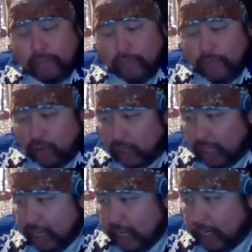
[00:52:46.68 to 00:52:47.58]
for
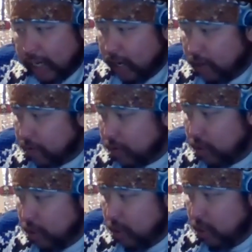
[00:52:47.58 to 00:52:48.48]
laying down
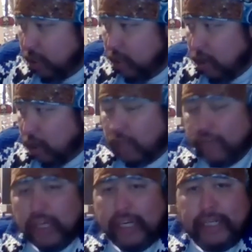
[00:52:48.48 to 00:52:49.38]
all
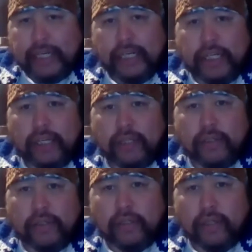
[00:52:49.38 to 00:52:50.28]
of the good
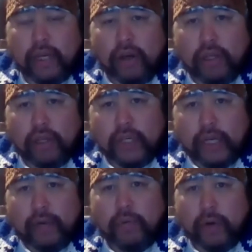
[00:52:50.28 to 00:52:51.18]
teachings and all of the
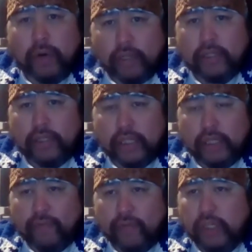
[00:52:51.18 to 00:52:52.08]
good words
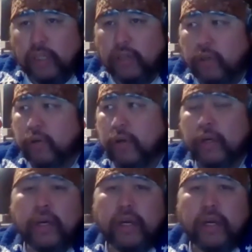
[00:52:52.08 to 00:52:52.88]
to